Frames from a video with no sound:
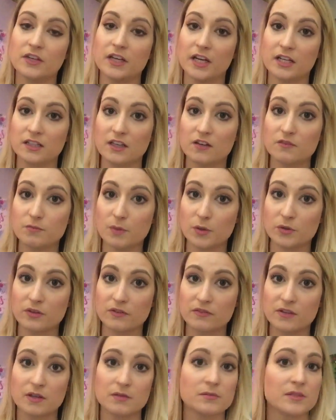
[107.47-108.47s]
and I love both
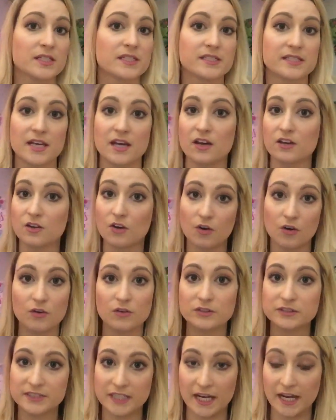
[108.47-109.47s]
of them. They stay on
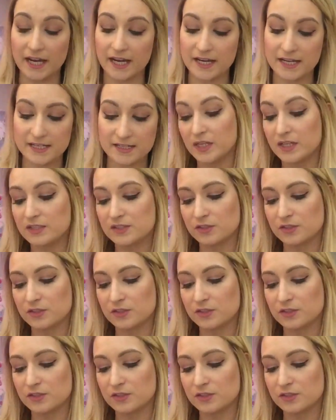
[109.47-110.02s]
all day.